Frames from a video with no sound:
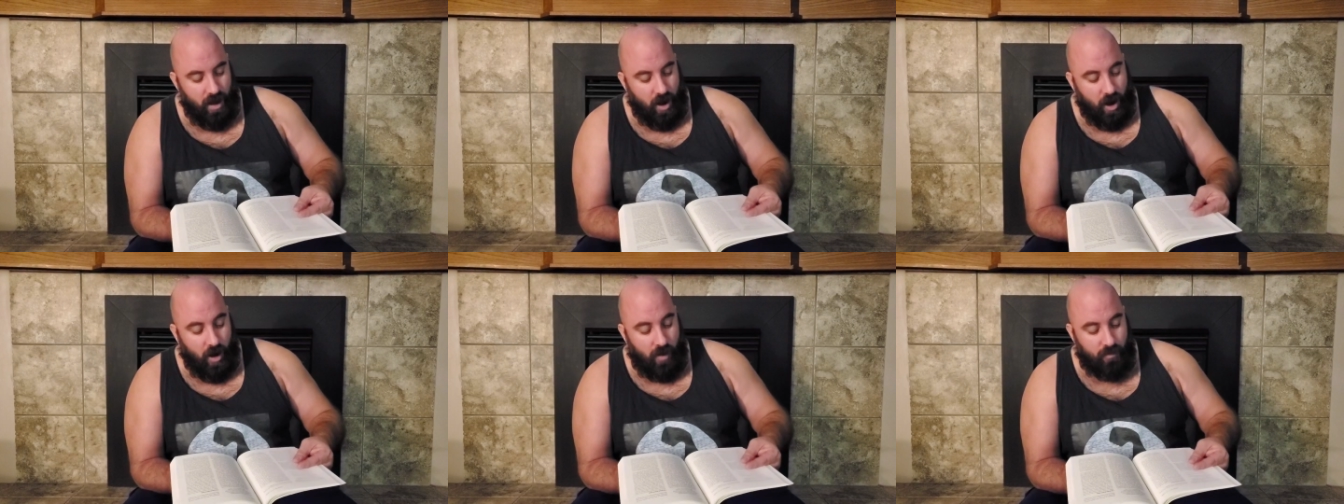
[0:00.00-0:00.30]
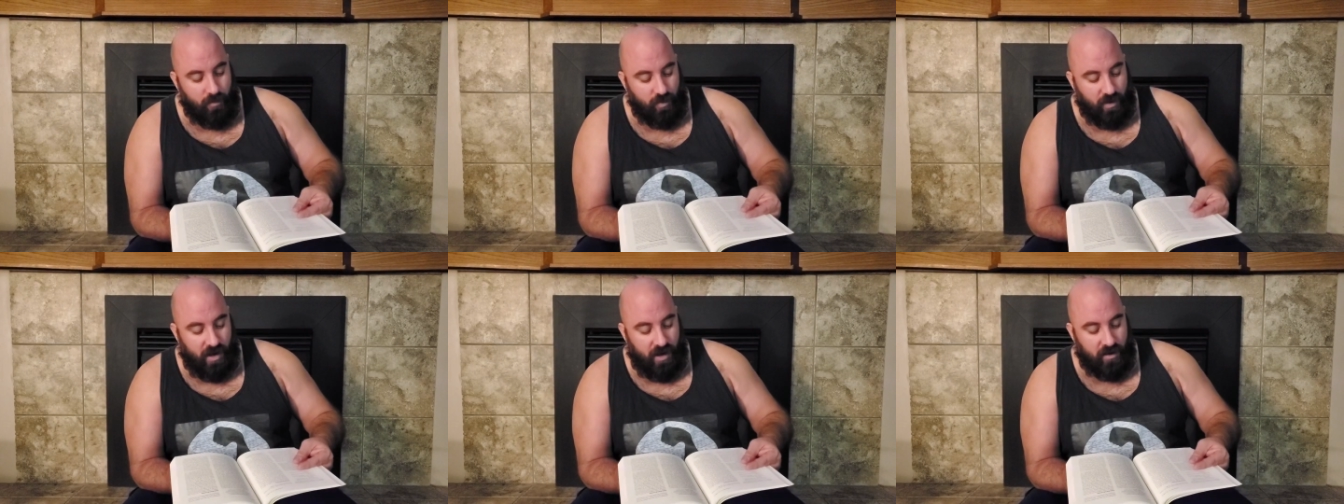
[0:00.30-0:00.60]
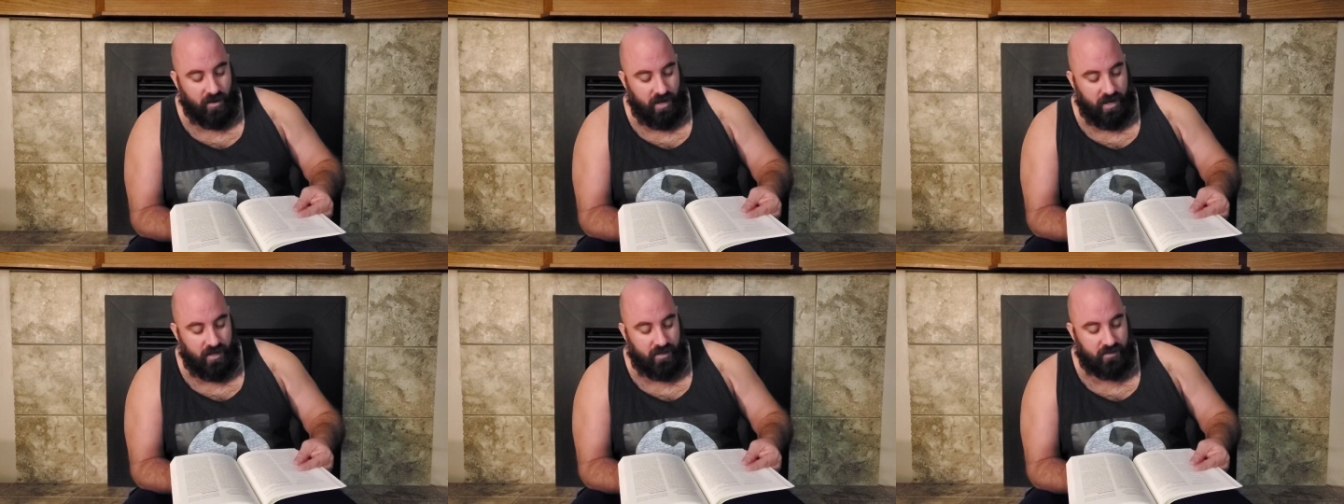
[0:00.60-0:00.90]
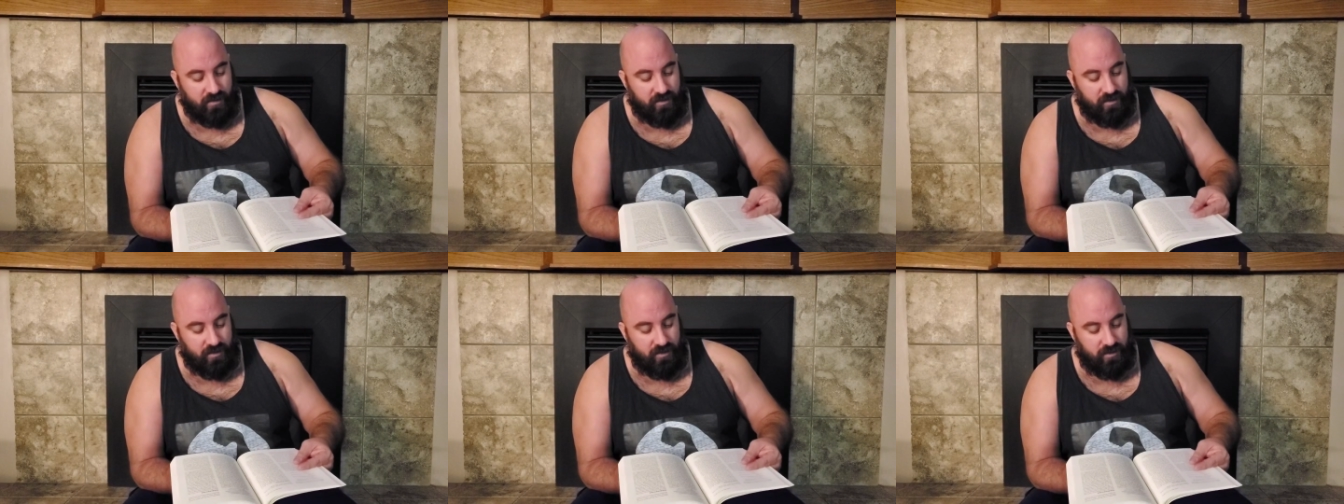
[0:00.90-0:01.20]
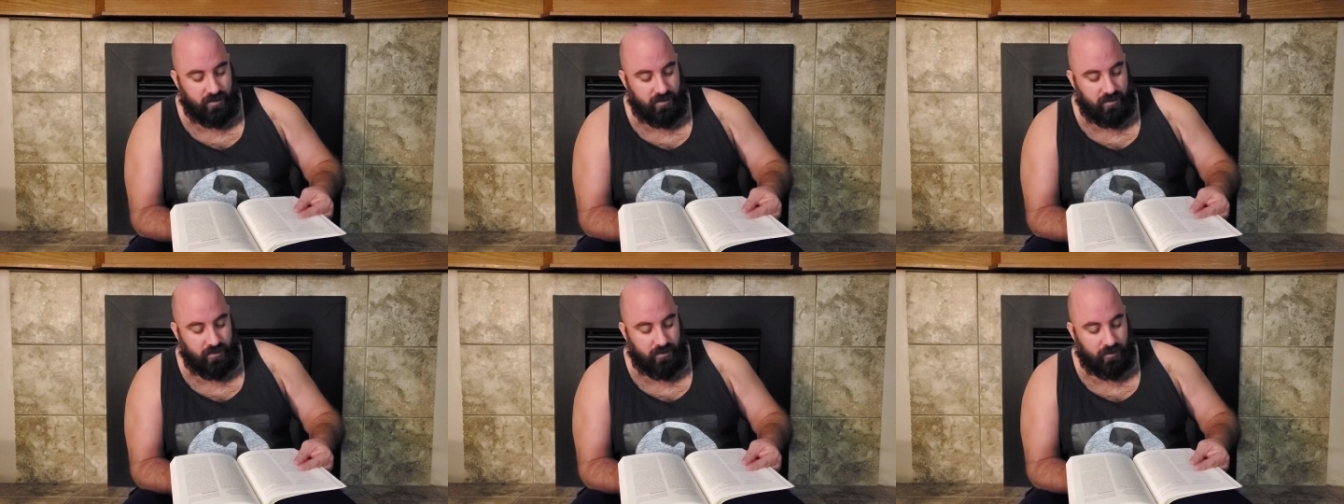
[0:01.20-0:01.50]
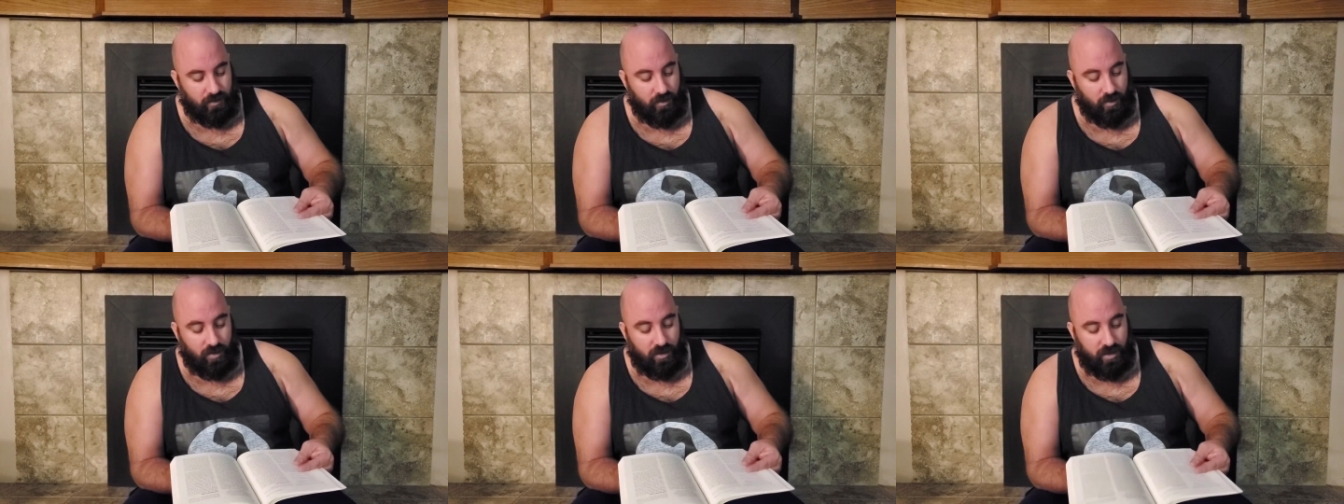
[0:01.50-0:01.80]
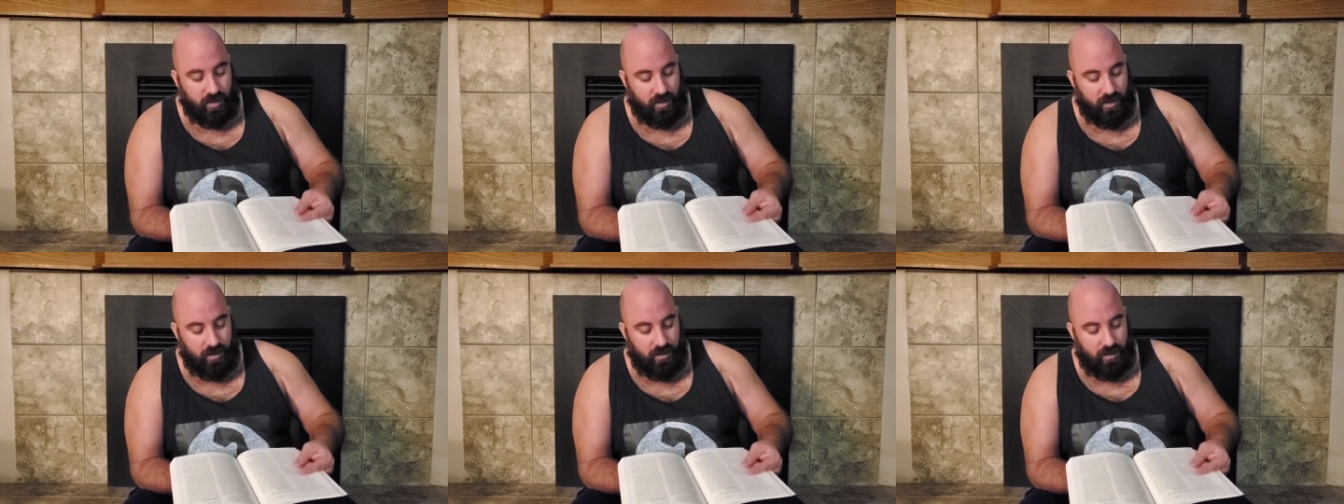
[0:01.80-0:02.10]
Our prayer is,
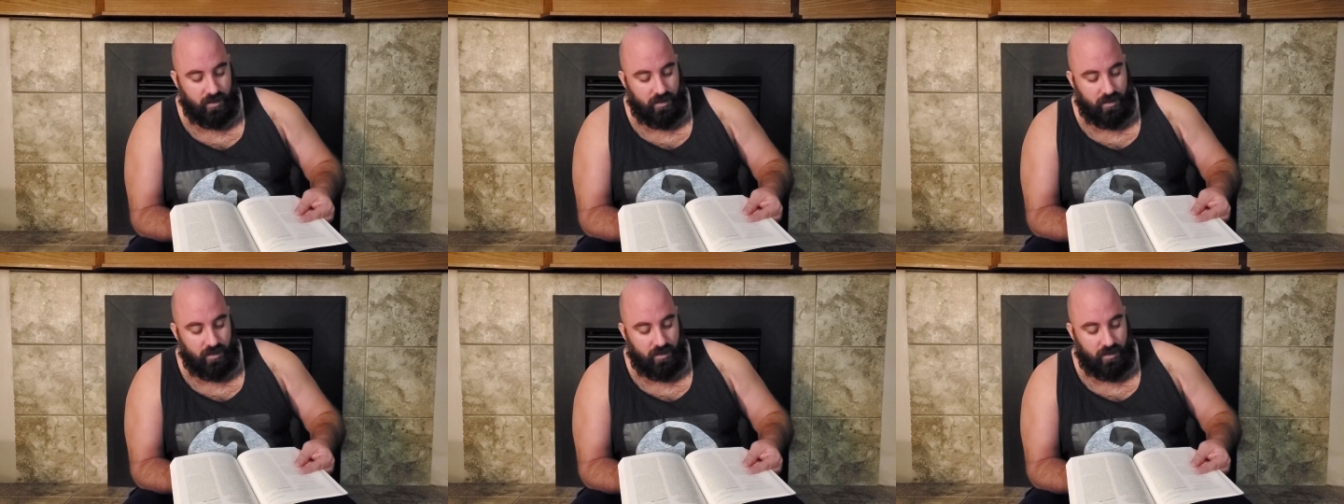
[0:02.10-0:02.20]
Lord,